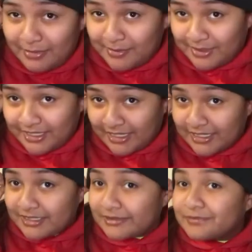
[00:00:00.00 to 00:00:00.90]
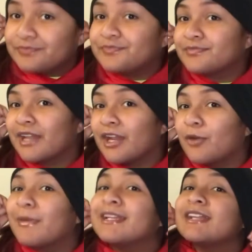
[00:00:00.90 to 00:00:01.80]
I beanie, guys? I know
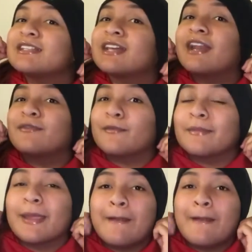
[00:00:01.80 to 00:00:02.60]
my dad just got it for me.